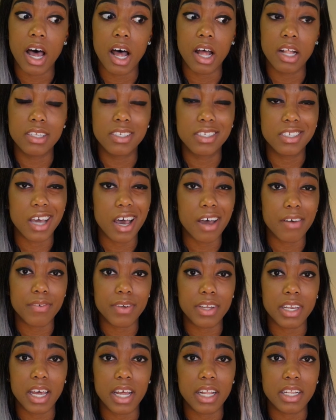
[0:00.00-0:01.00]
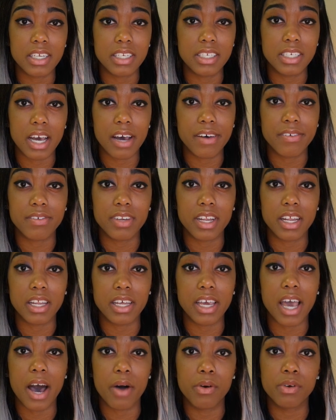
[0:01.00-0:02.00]
I'll definitely
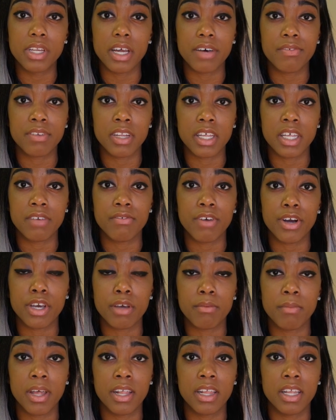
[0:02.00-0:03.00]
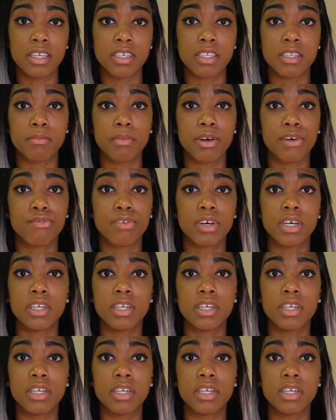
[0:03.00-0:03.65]
I would definitely recommend this to my